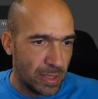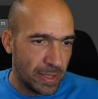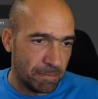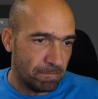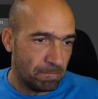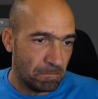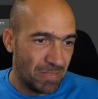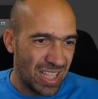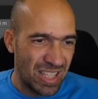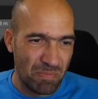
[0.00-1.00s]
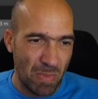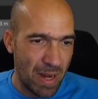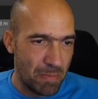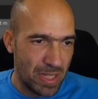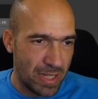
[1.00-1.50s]
Yeah, that's
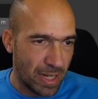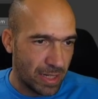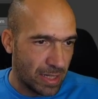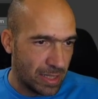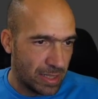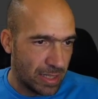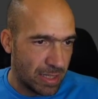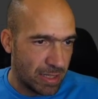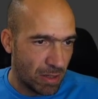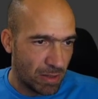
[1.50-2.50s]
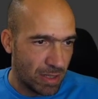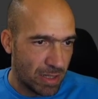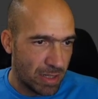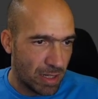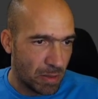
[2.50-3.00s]
my mistake. It's not in
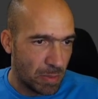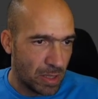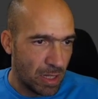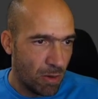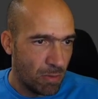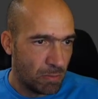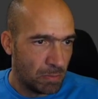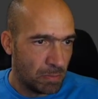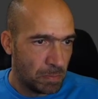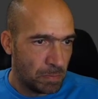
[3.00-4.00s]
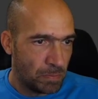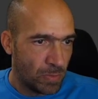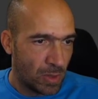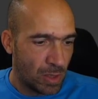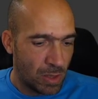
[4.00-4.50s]
the center, but now
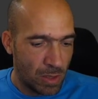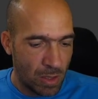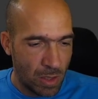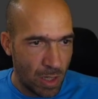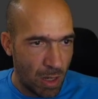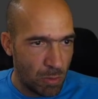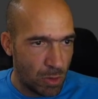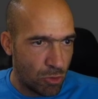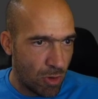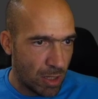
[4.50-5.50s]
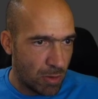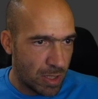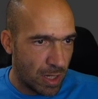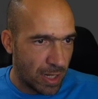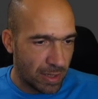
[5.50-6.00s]
I will try to
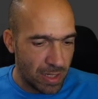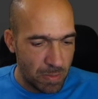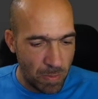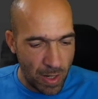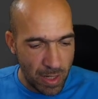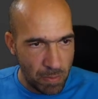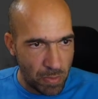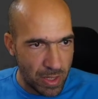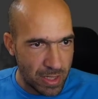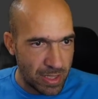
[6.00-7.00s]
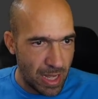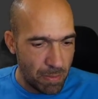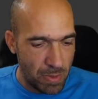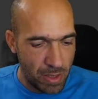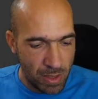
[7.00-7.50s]
select this plane, press
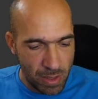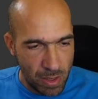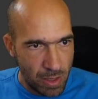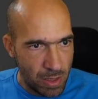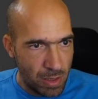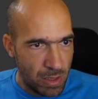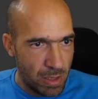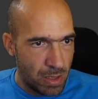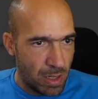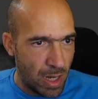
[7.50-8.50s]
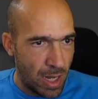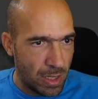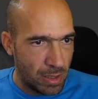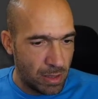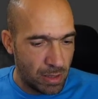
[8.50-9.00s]
Tab
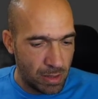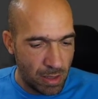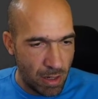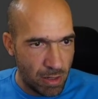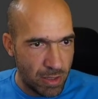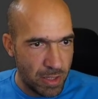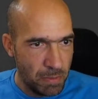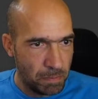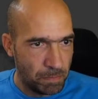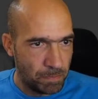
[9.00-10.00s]
and Alt-Z.